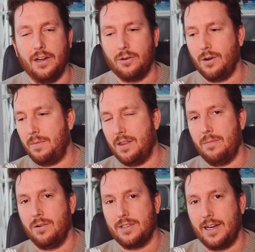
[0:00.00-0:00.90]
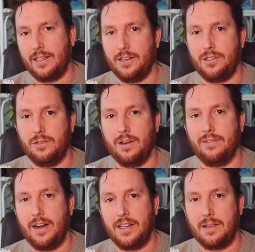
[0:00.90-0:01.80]
they're going to be the most likely to
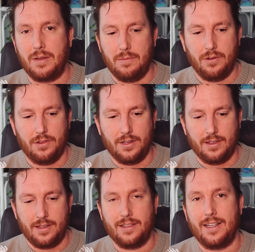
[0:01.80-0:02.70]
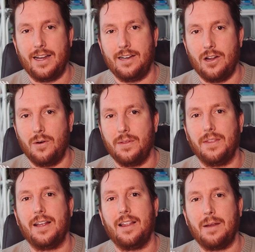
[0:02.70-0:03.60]
invite the people that they know and
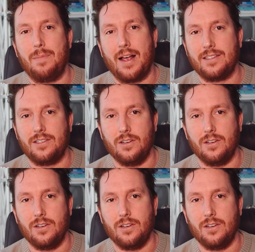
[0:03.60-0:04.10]
that they like best.